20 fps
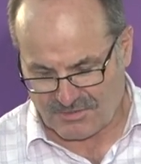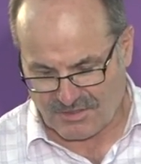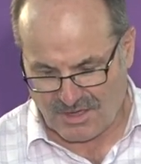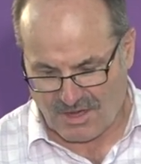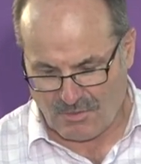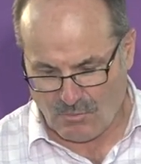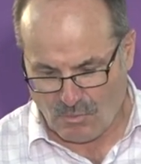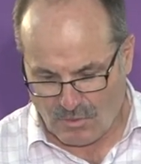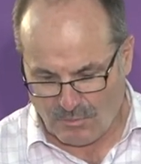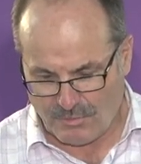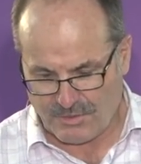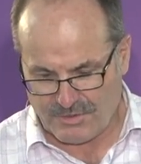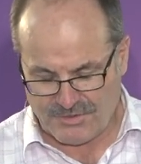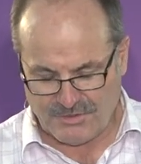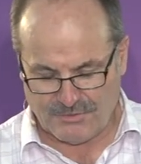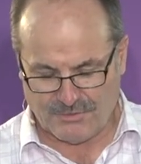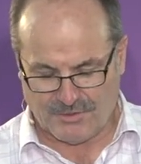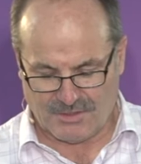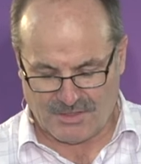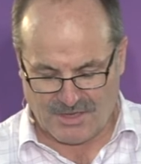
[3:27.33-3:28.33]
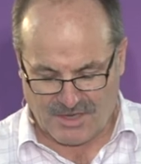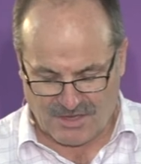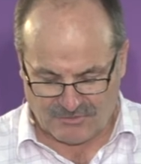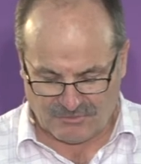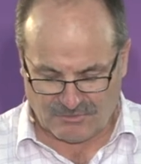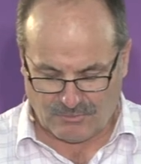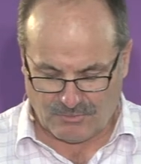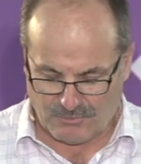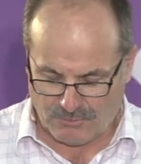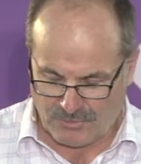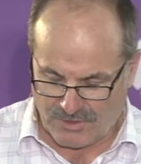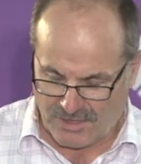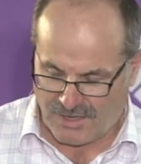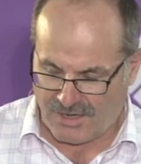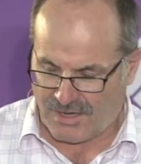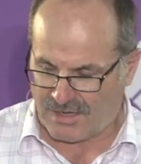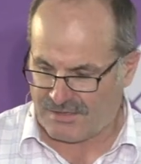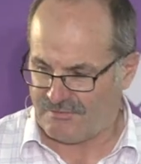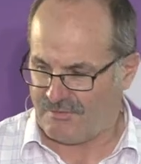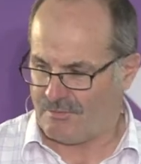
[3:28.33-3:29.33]
And what we're doing now is we're
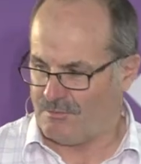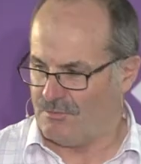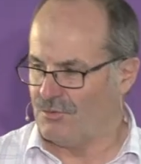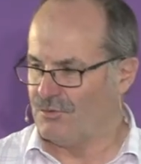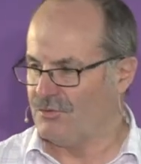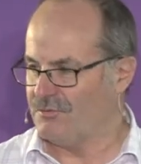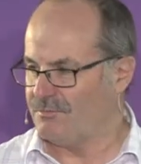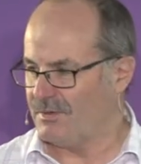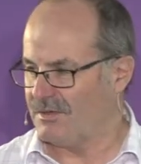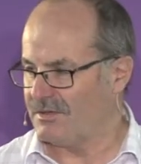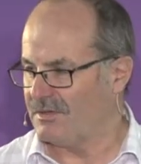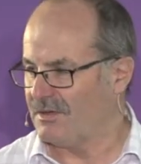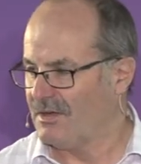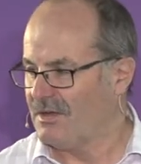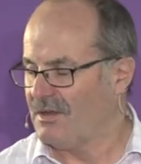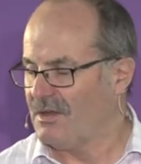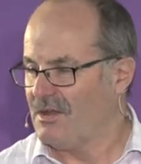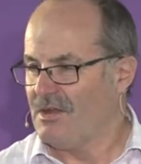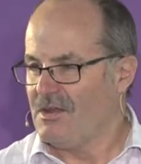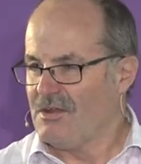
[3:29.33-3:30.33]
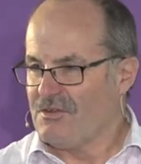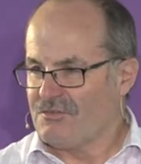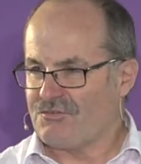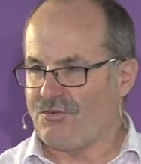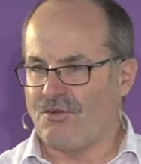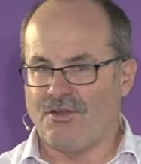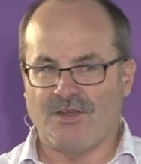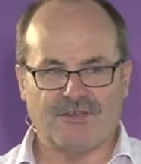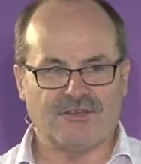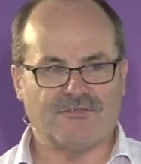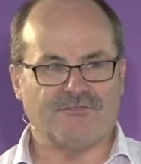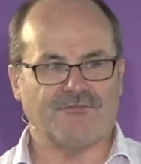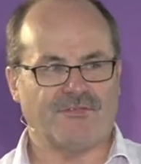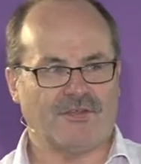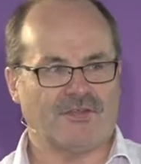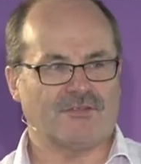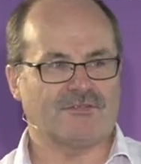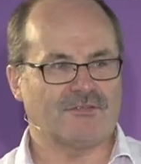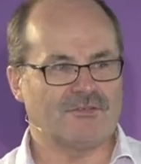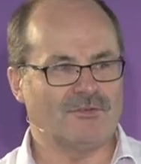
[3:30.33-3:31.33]
part of a movement trying to
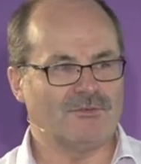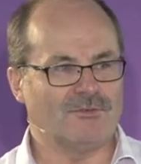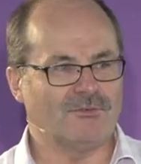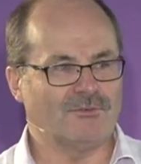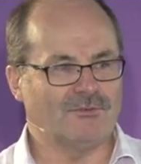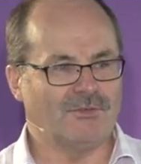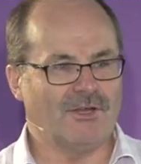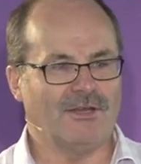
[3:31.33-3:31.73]
fix it all.